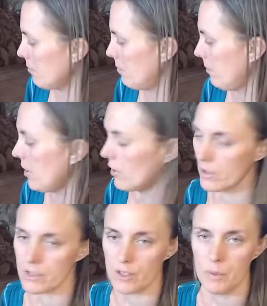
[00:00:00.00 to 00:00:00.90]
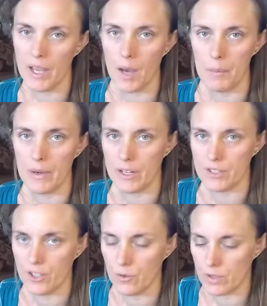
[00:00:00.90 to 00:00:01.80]
You know, this could be happening
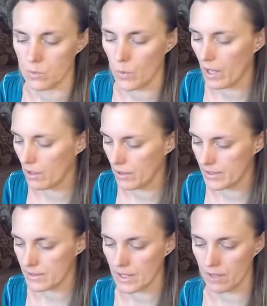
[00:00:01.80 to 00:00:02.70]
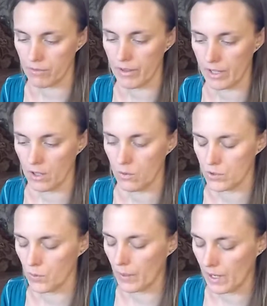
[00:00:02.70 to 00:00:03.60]
to you as well, instead of like you
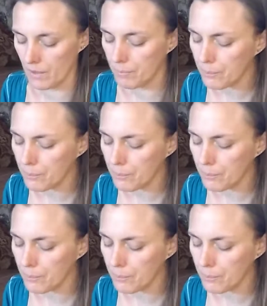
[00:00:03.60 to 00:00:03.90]
doing it.